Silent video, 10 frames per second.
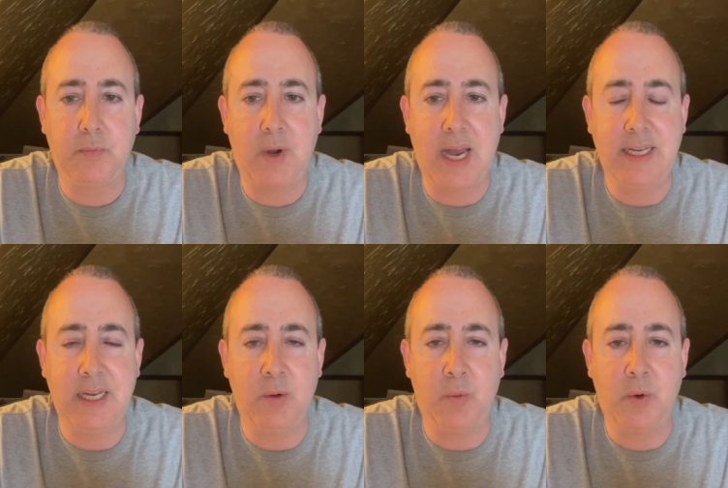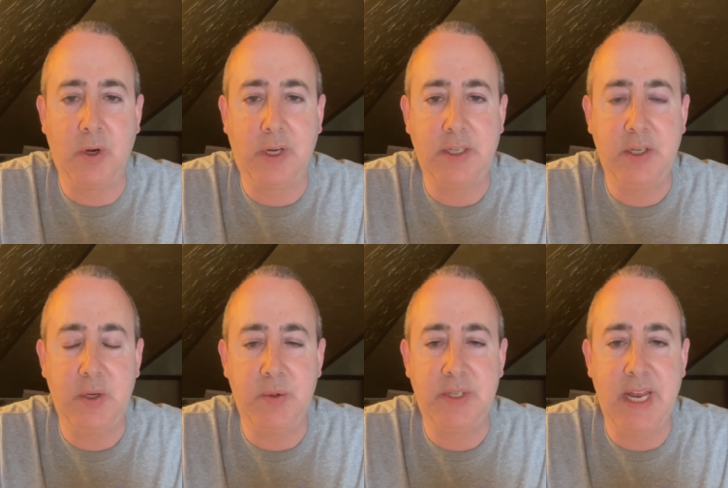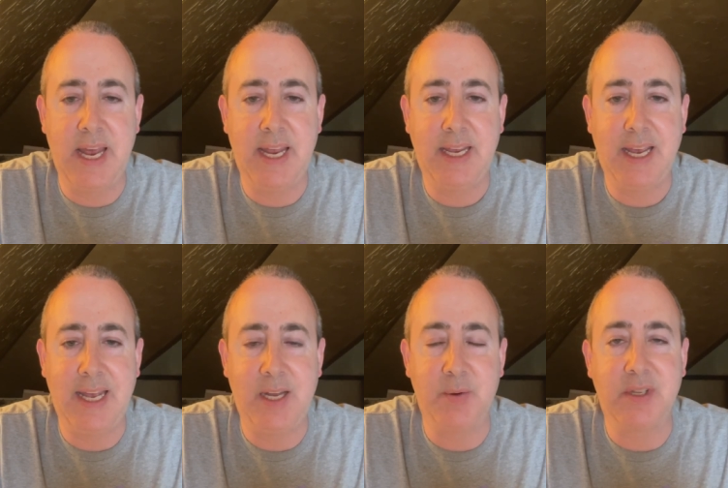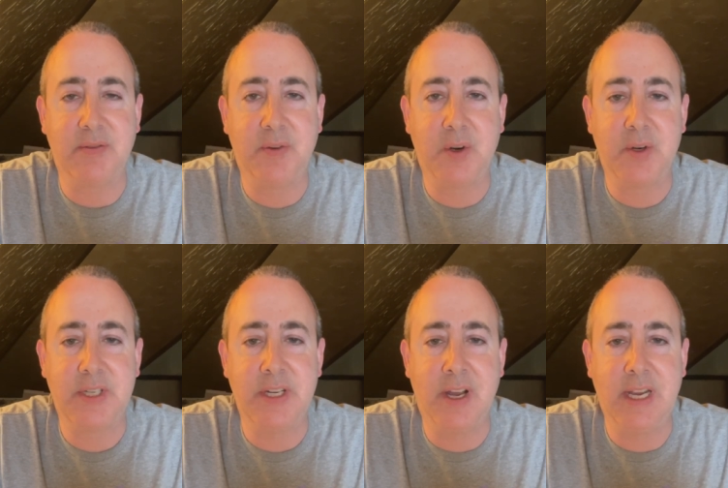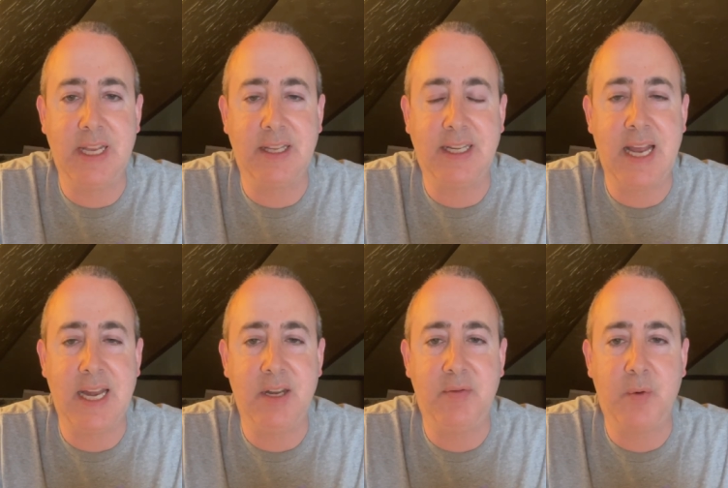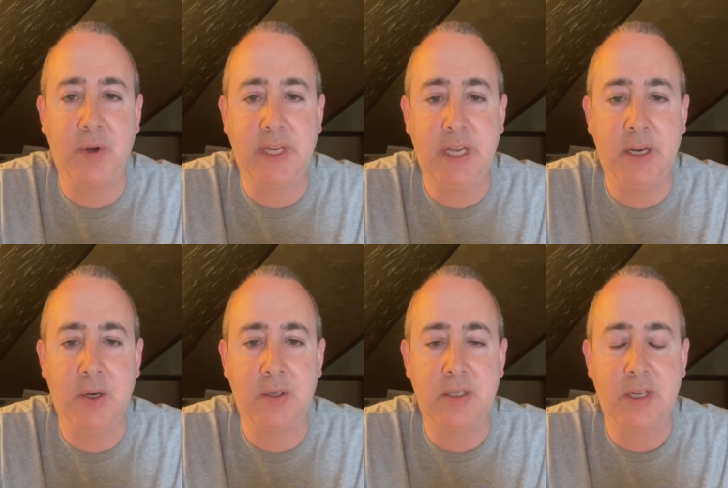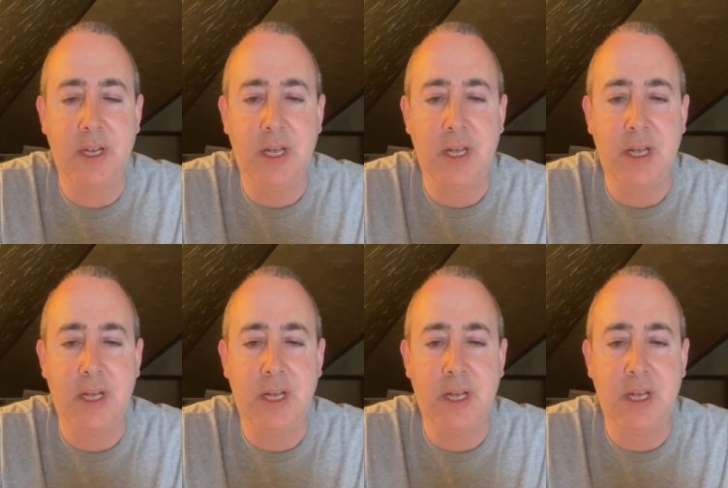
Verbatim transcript: I didn't work Tuesday, and it was the first night in like 94 years